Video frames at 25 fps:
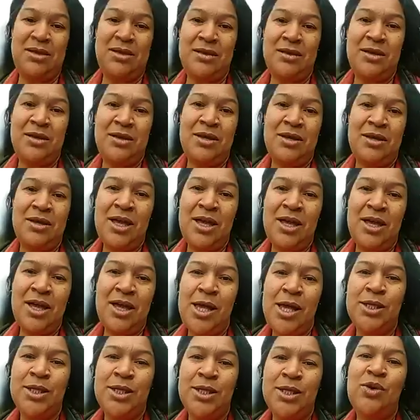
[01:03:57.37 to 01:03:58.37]
this is my
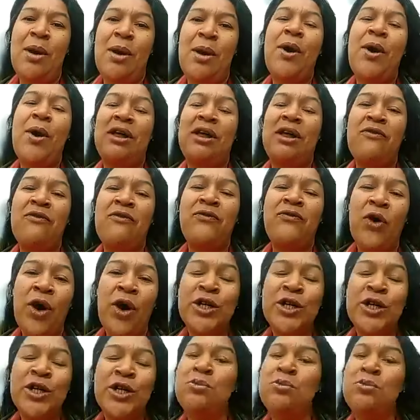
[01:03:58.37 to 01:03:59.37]
body, but
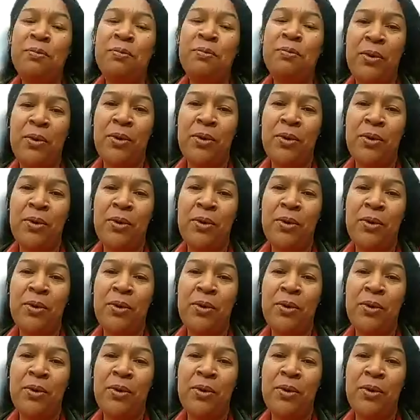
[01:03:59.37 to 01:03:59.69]
this is not